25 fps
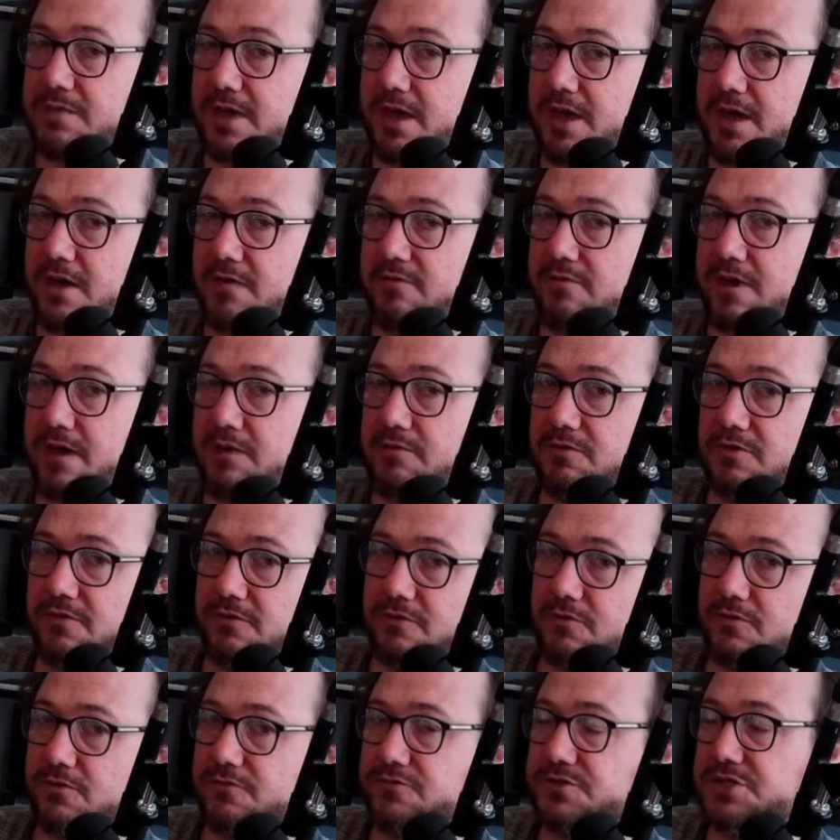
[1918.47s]
it around a
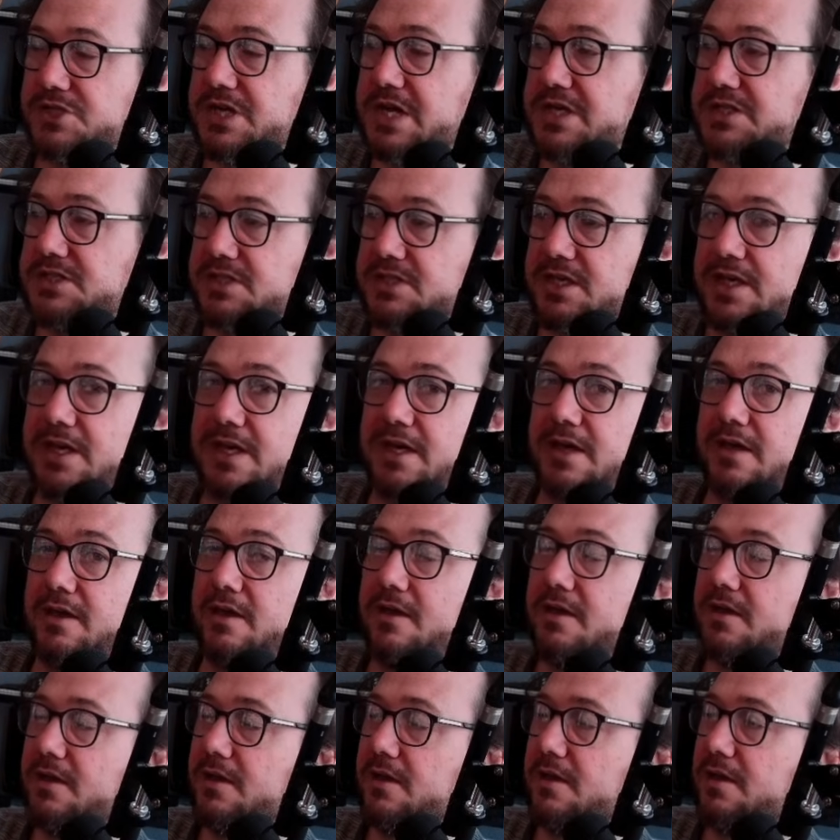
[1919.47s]
sort of chess
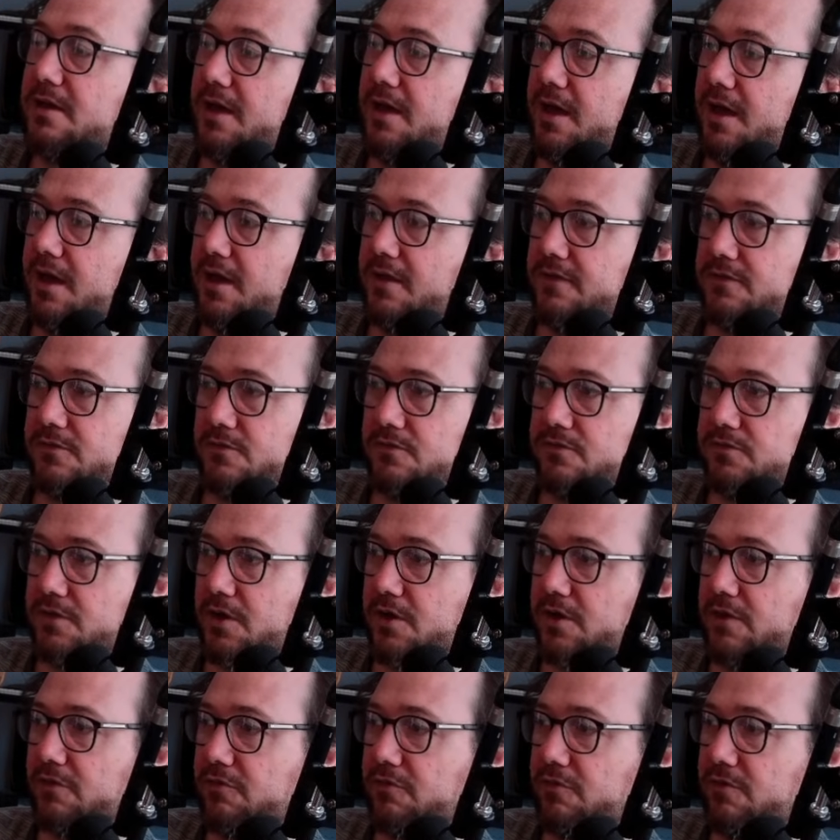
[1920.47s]
king, sort of
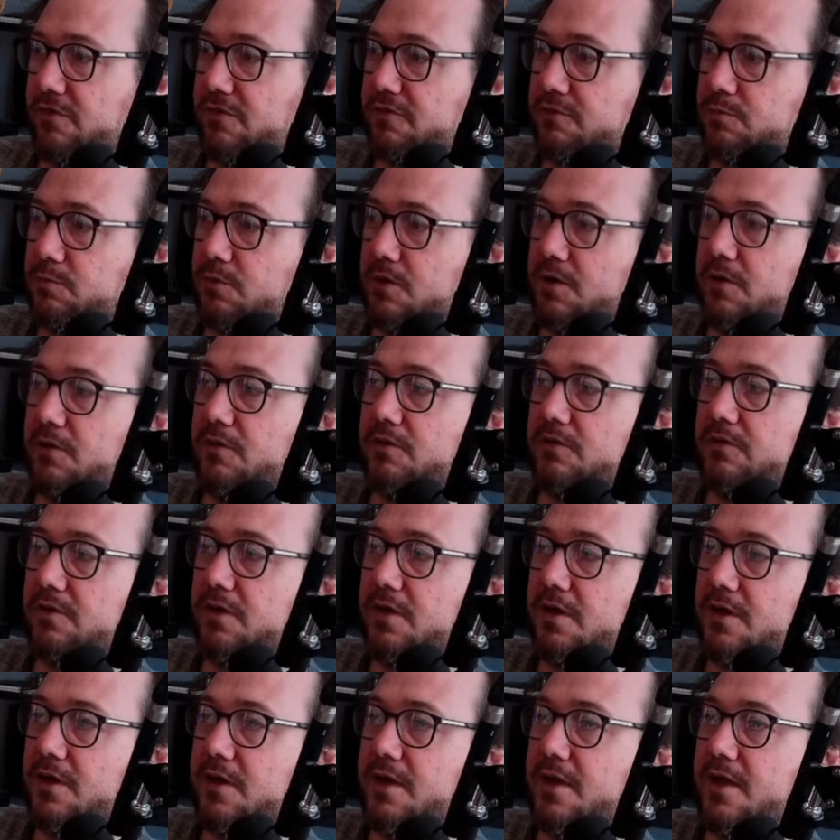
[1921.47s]
going through this world,
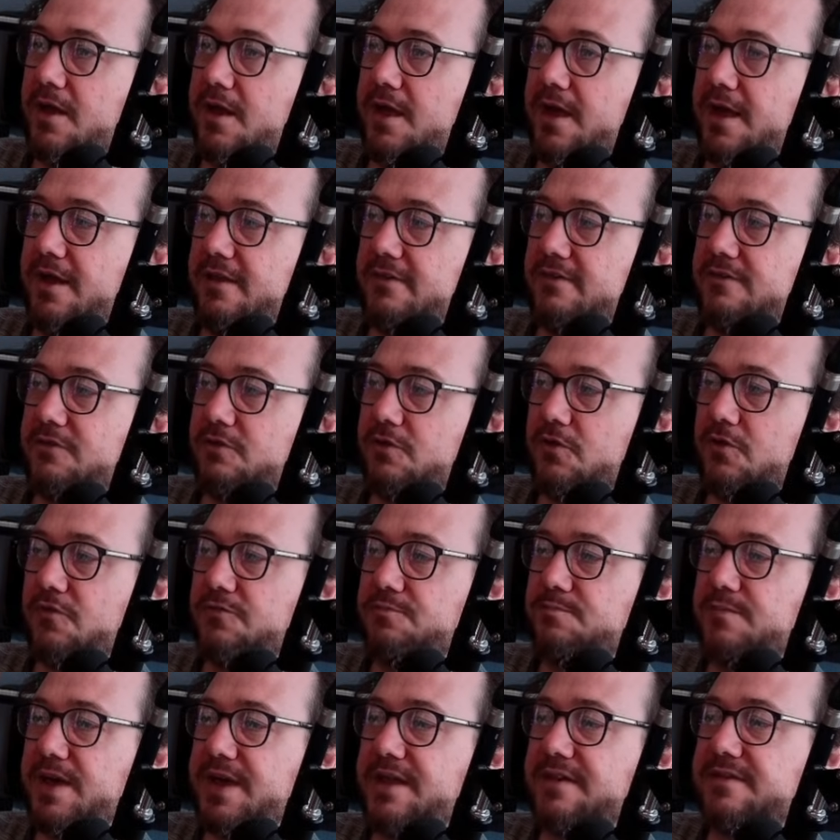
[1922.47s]
it sort
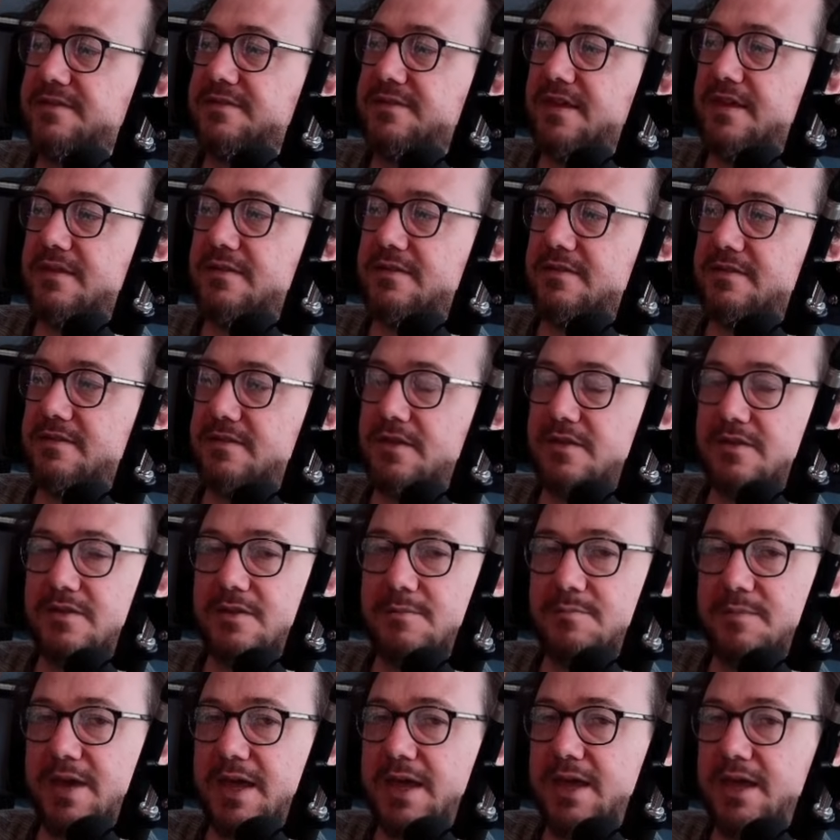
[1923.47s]
of makes sense that the
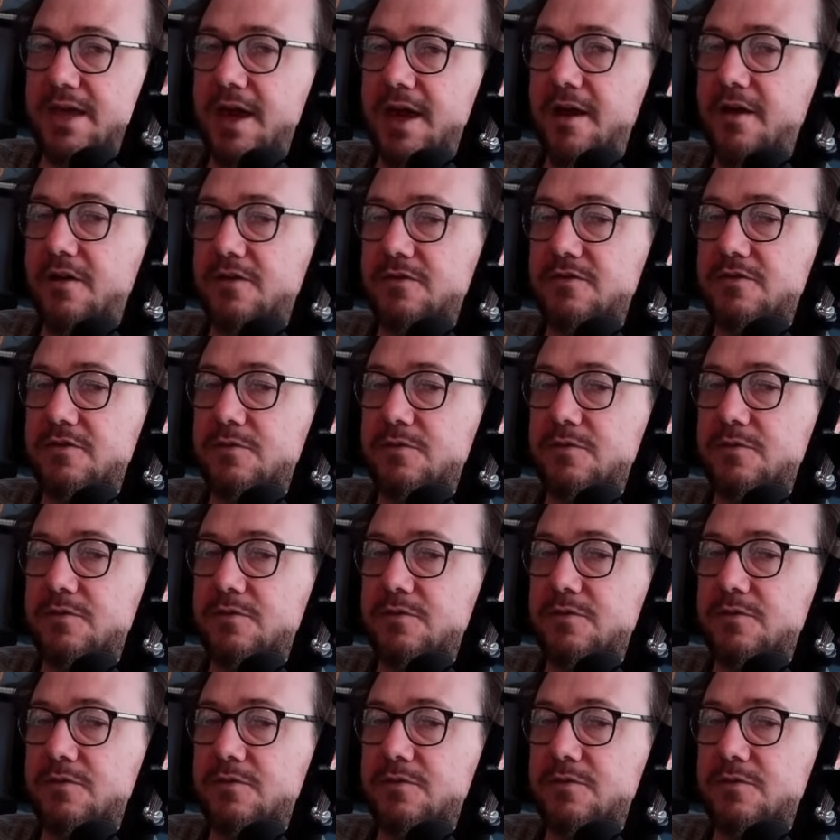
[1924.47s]
main character that